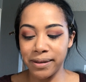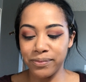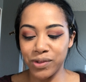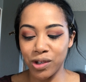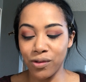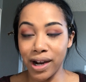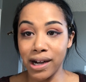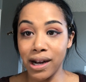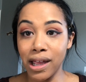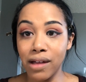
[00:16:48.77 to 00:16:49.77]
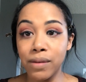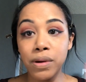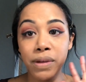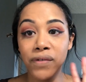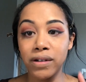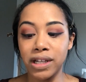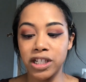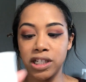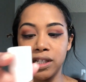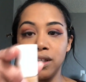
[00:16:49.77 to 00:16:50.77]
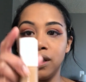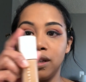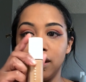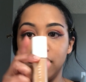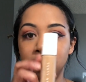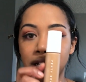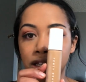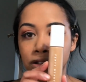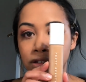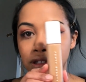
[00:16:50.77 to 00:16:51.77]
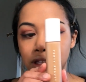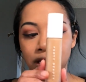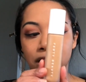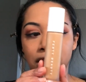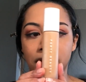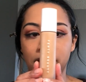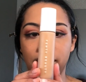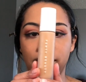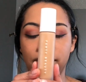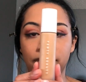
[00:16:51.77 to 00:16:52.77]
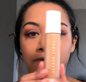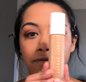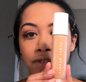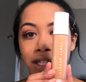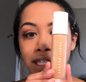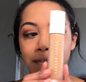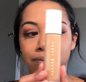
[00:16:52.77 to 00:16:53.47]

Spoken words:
So right now I put my foundation, and I use the Fenty